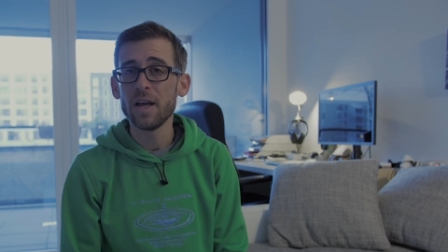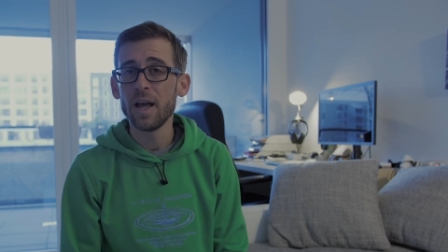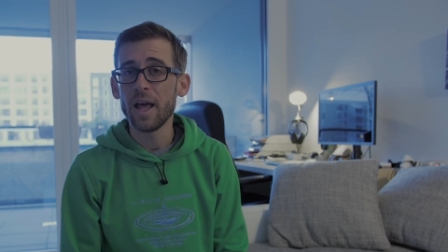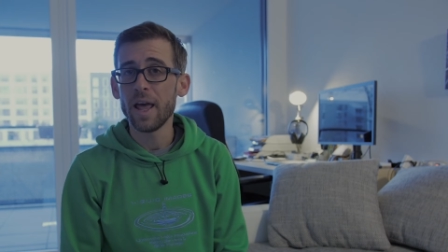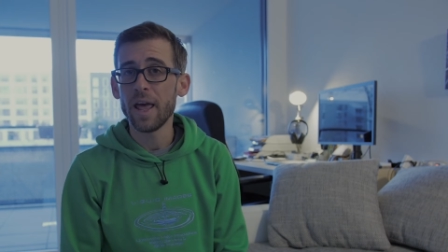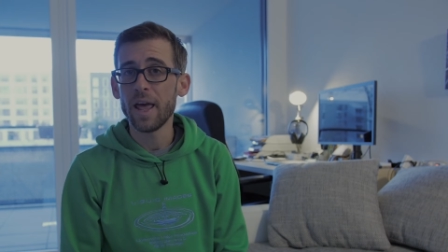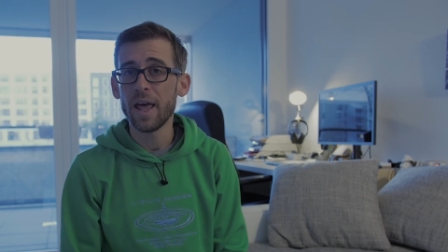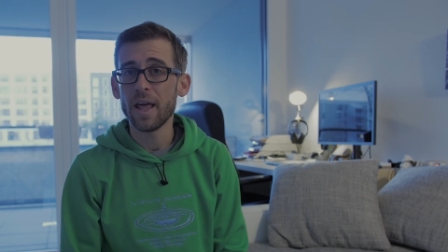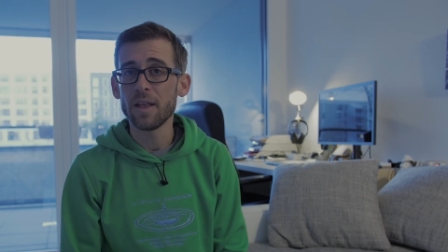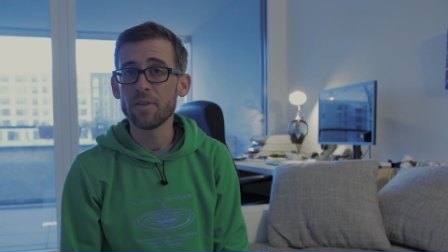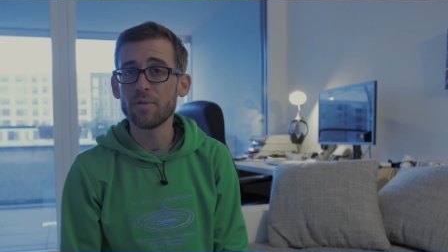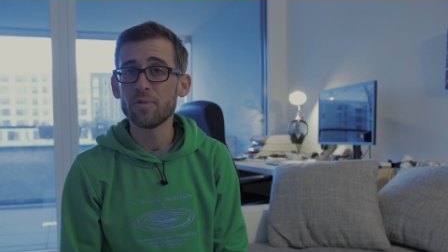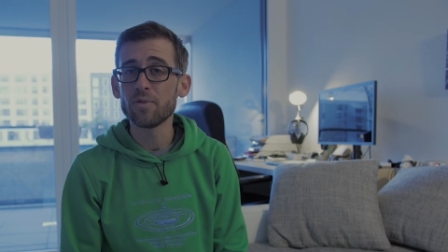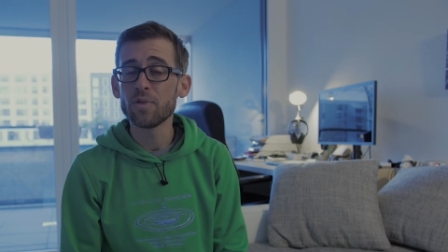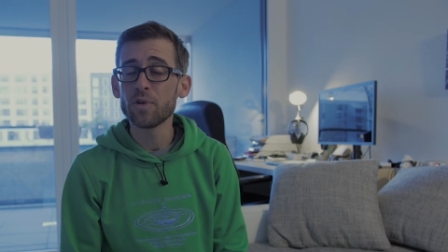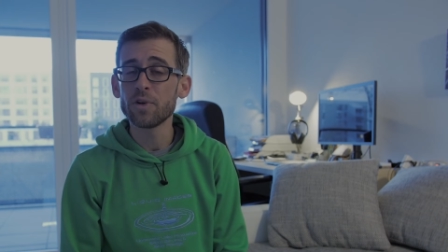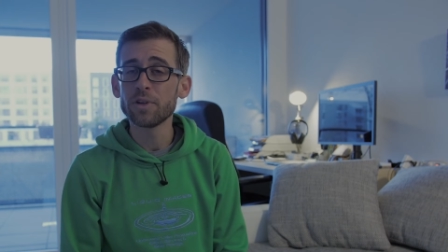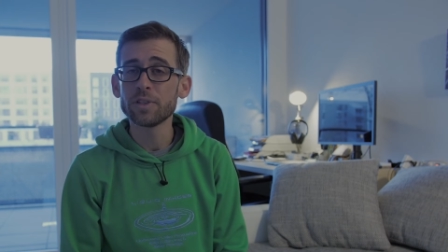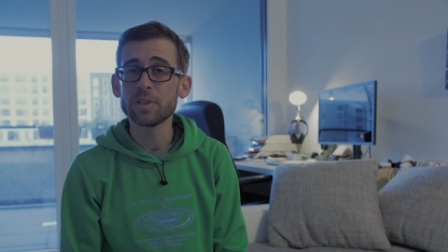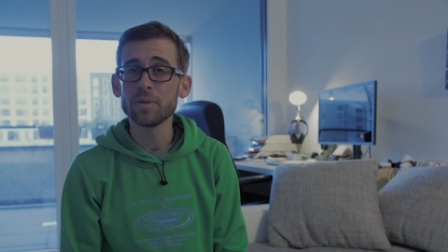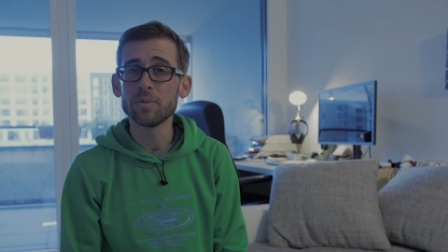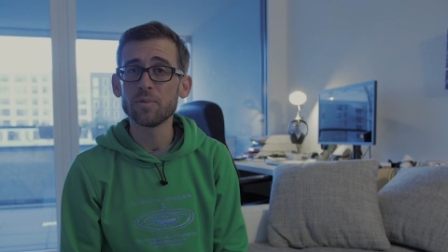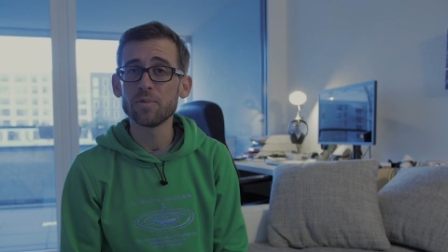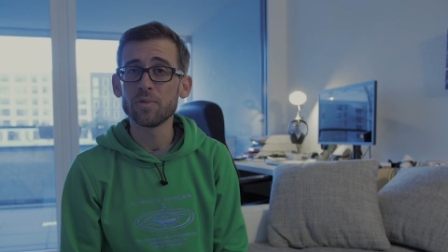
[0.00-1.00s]
And
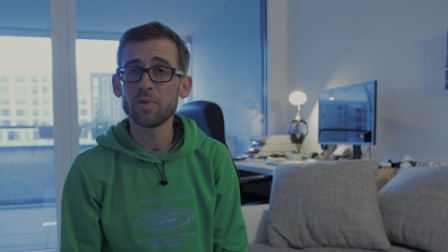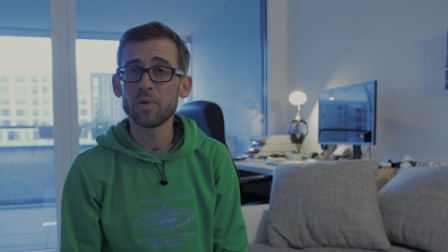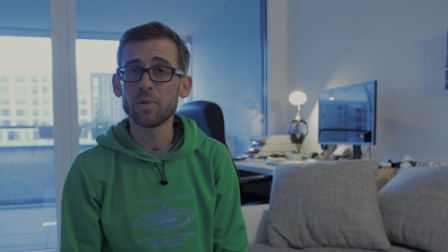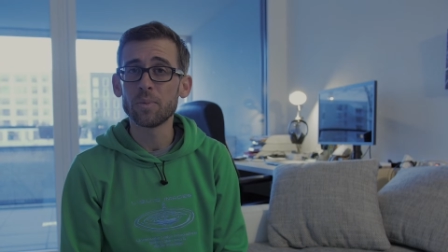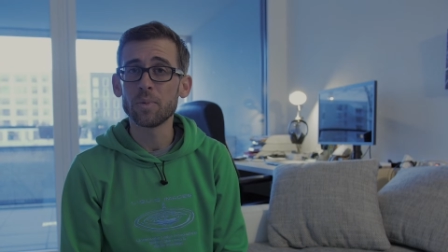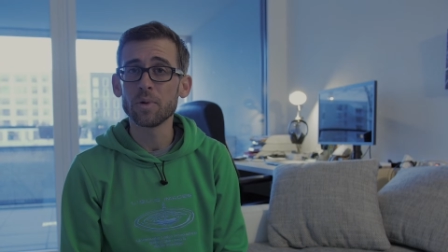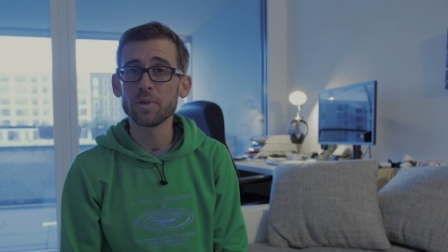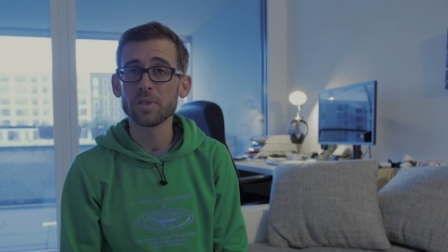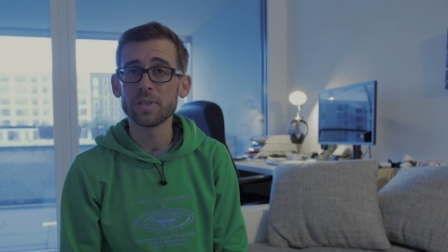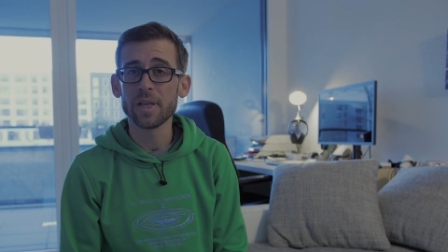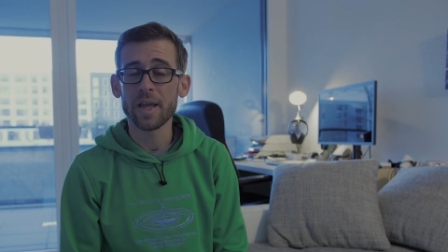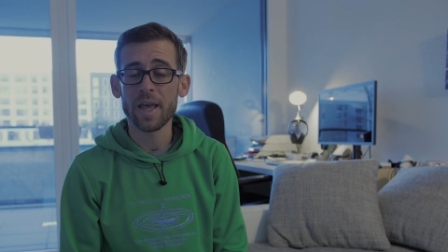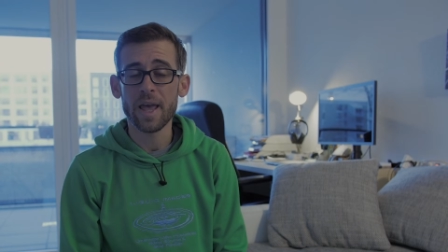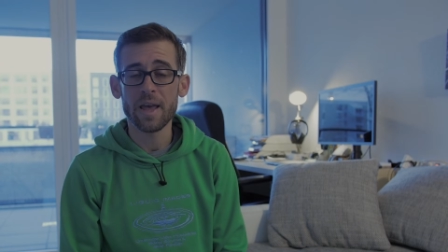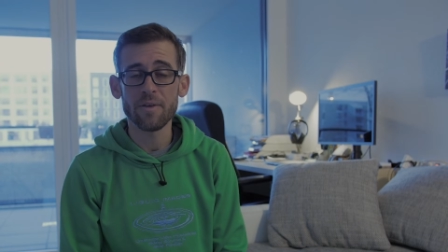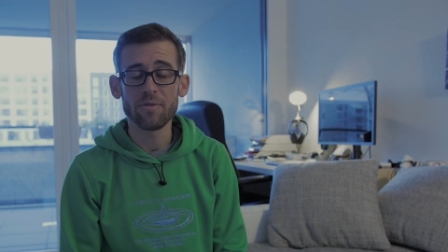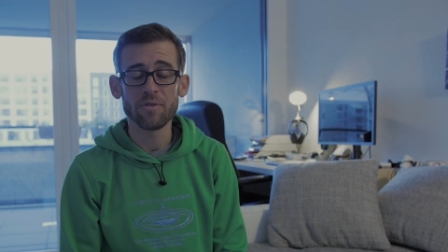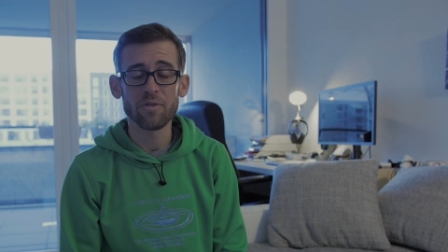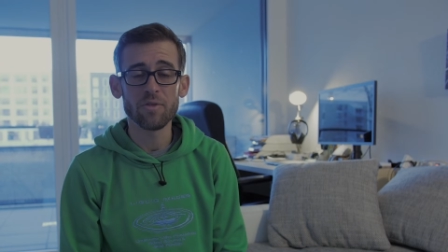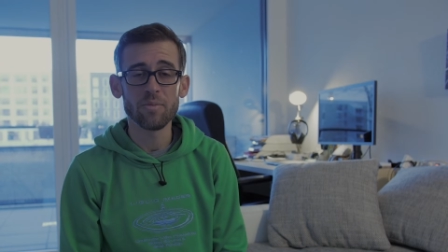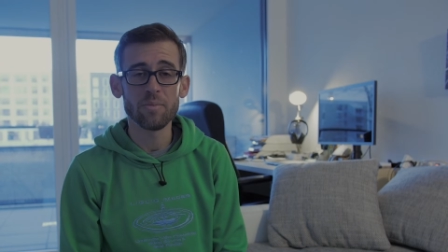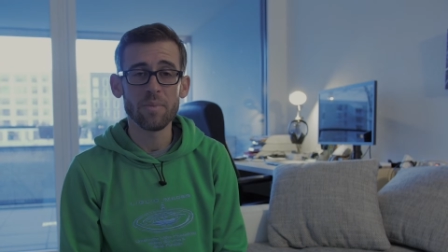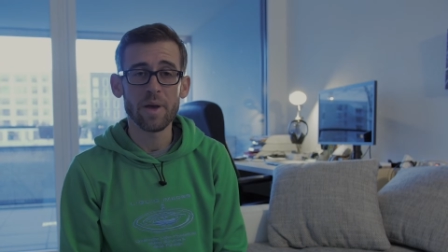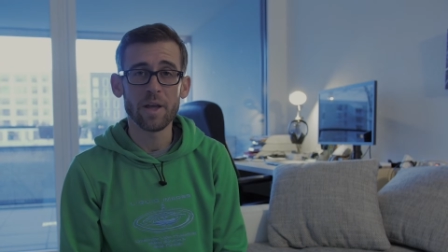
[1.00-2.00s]
first and foremost, I have
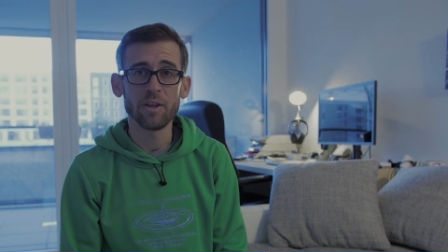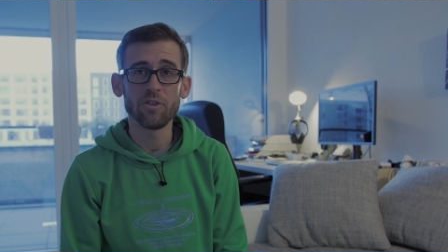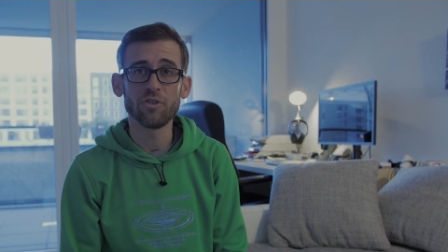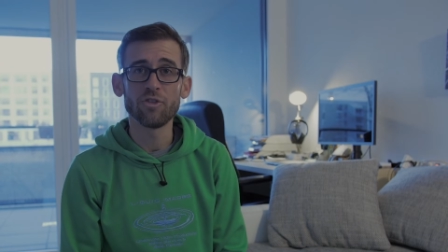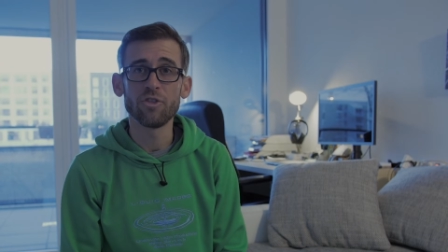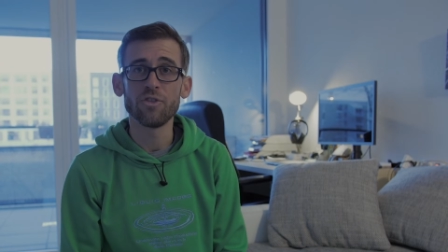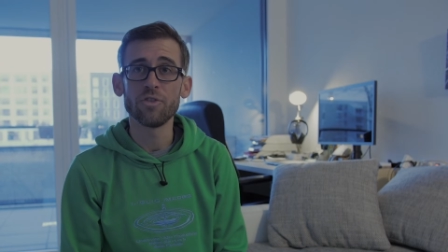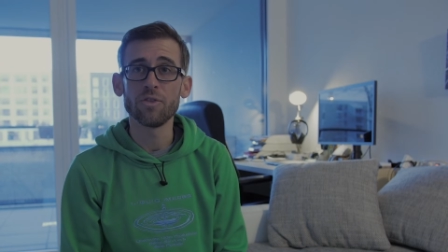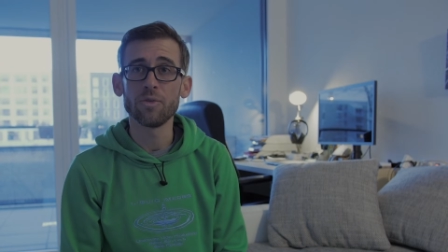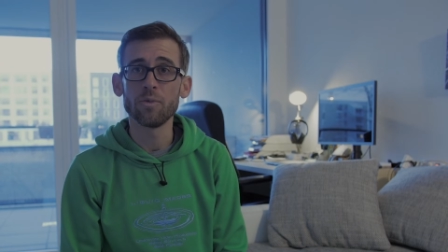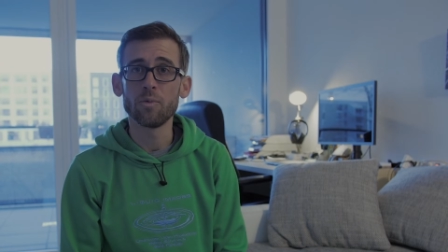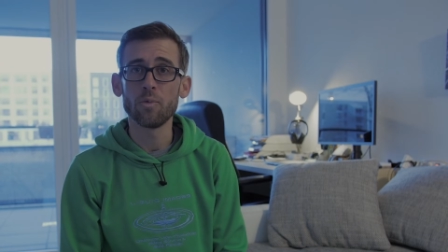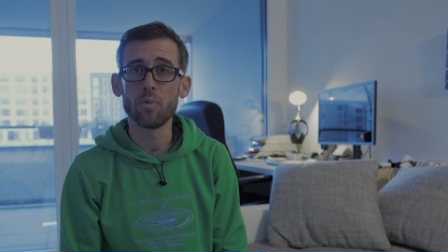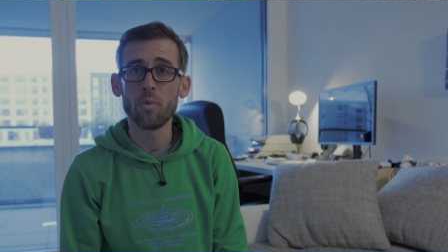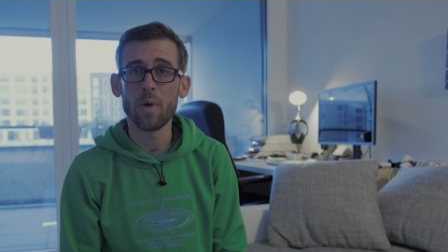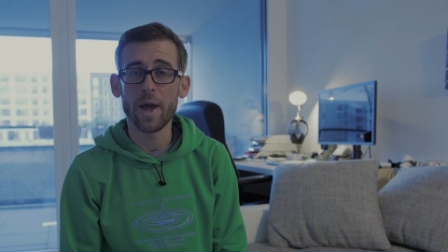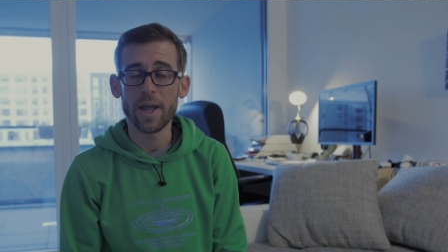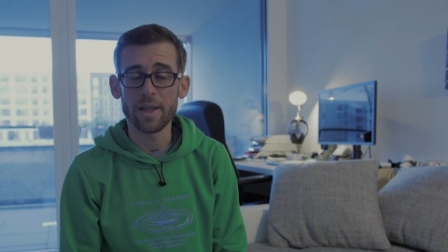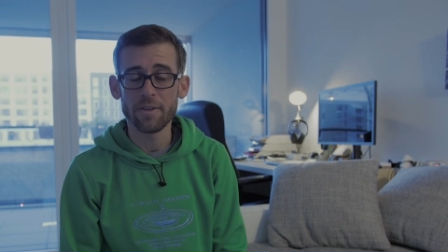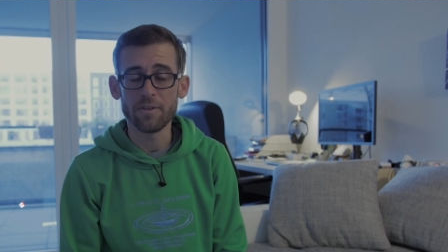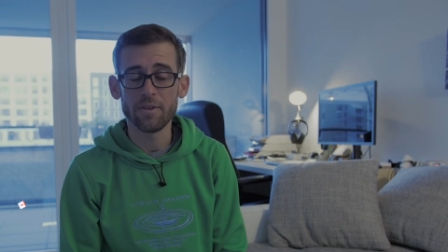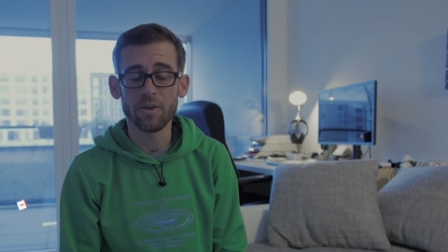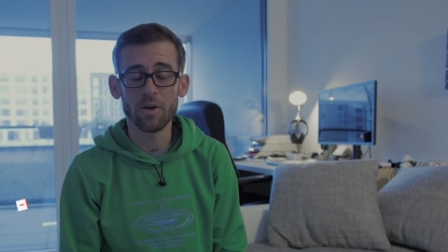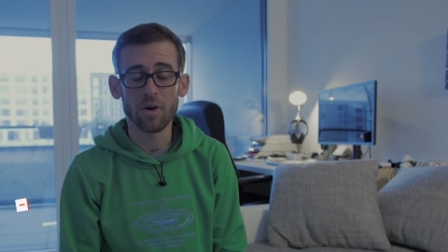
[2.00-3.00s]
to mention the
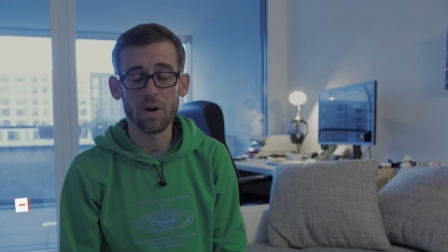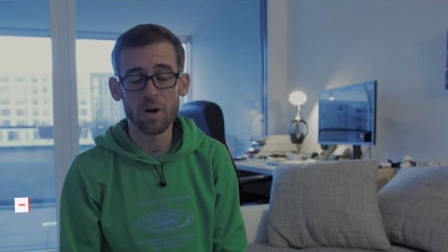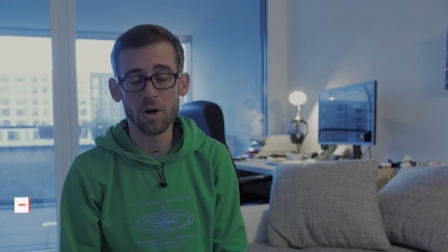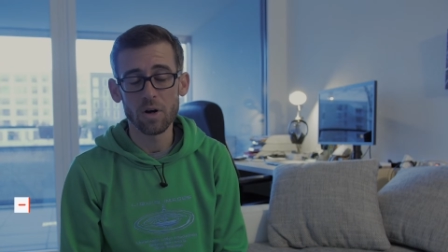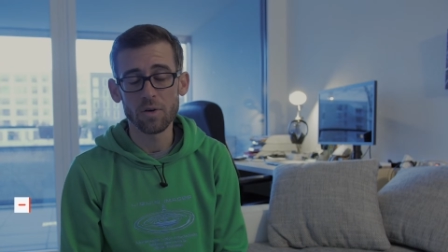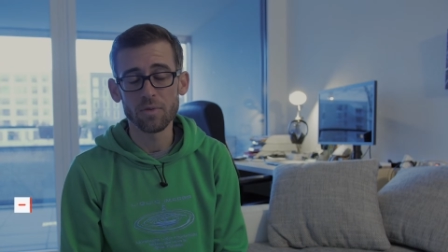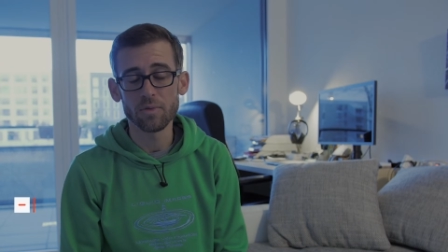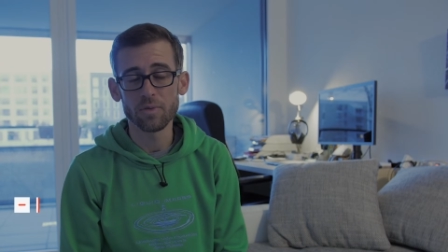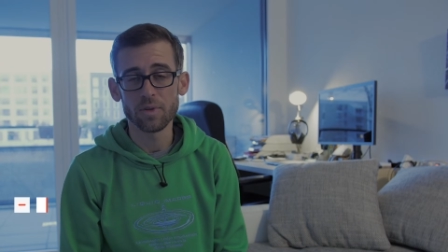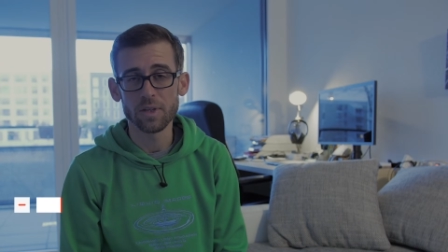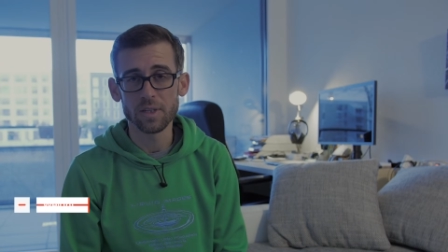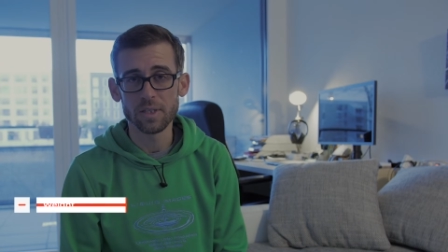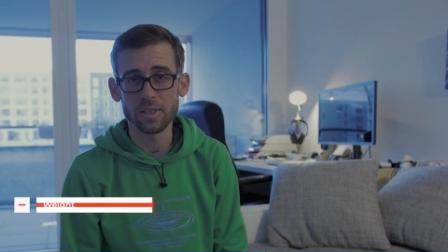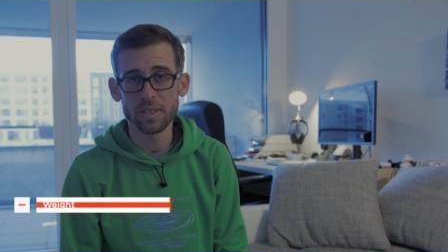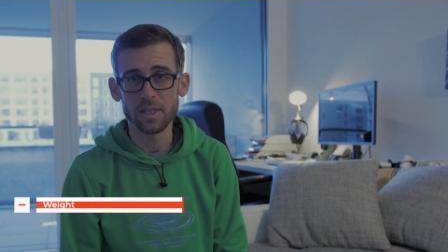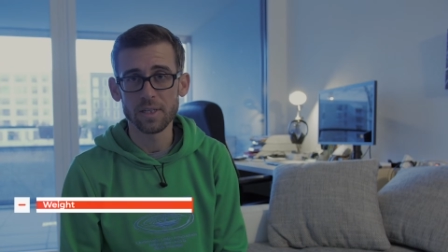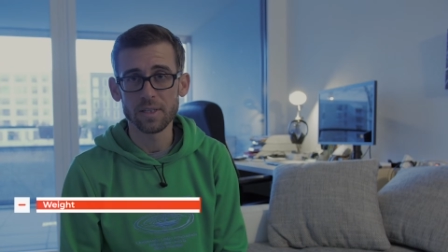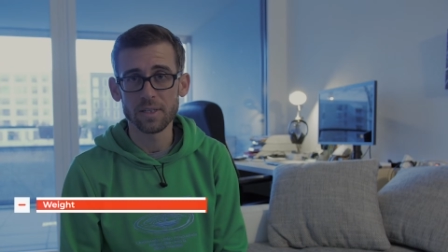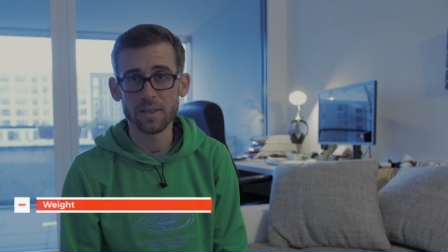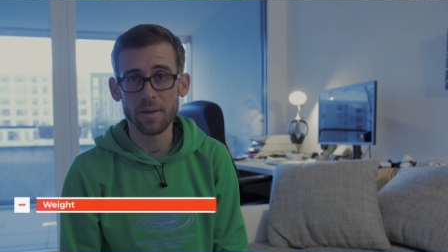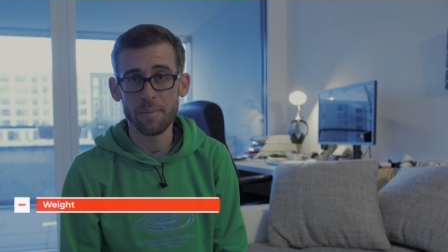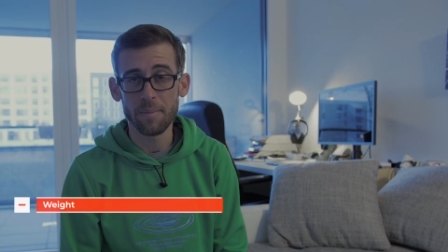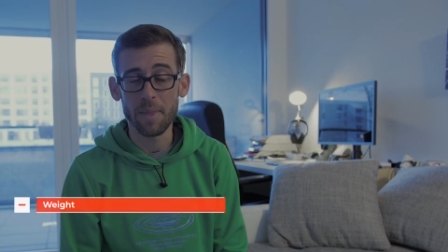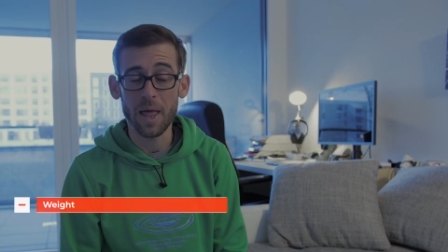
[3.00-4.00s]
weight of the
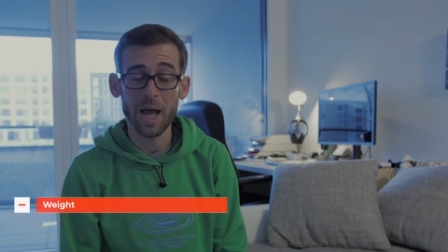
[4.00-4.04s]
system.